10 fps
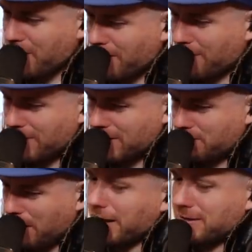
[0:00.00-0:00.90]
a bit of
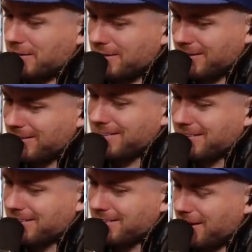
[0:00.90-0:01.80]
respect.
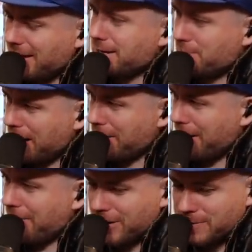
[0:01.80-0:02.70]
I had to pay
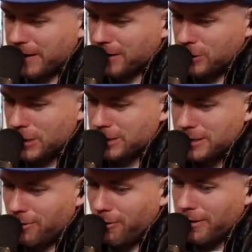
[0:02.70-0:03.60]
my respect. She
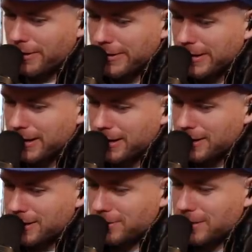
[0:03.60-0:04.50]
said, Noel,
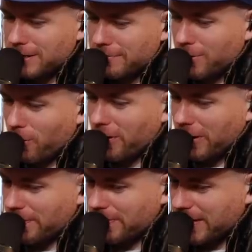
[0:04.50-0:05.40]
you didn't even know
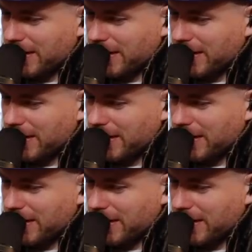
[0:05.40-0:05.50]
her.